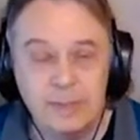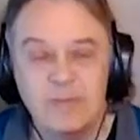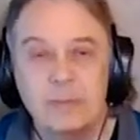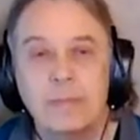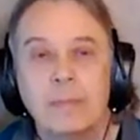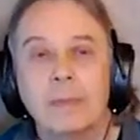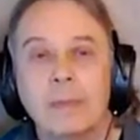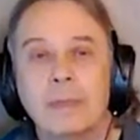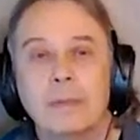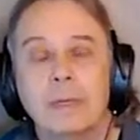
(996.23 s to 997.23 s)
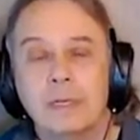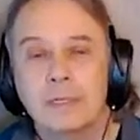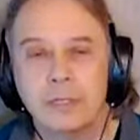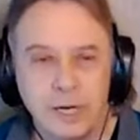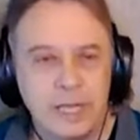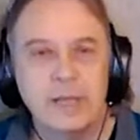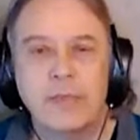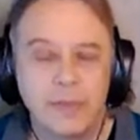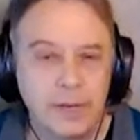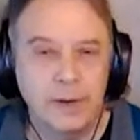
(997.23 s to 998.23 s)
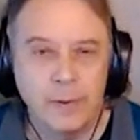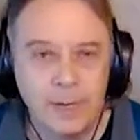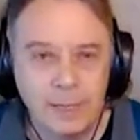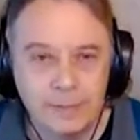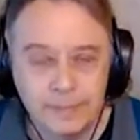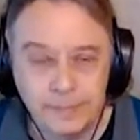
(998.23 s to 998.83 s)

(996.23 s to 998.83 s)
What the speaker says: and studying theory